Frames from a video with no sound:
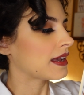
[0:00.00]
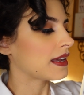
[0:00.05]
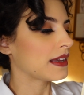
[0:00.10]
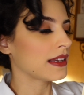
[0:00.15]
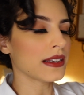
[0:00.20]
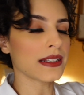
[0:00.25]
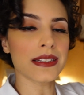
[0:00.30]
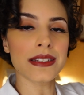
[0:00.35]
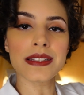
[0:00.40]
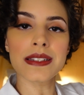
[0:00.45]

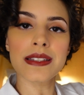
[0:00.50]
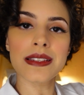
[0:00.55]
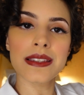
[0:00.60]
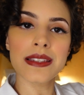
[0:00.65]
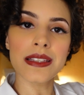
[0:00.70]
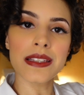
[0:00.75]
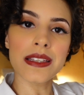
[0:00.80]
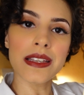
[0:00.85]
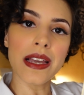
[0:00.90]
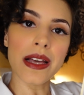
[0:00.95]
And
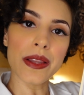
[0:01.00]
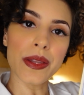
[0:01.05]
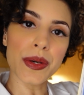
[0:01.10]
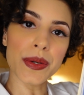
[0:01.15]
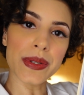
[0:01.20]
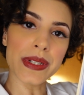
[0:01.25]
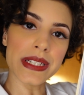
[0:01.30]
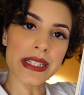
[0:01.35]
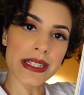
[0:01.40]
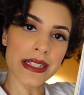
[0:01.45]
the
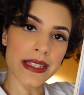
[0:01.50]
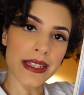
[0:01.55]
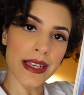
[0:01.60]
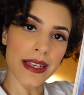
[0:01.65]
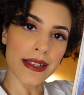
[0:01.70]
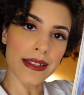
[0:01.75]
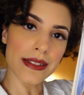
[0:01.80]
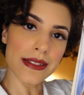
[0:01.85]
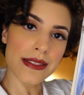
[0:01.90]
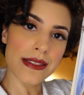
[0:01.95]
yellow
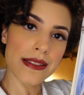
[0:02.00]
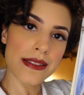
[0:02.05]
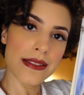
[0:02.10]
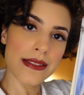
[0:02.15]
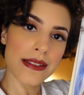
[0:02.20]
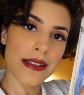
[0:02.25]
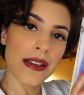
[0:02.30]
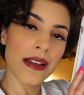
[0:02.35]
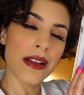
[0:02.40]
indicates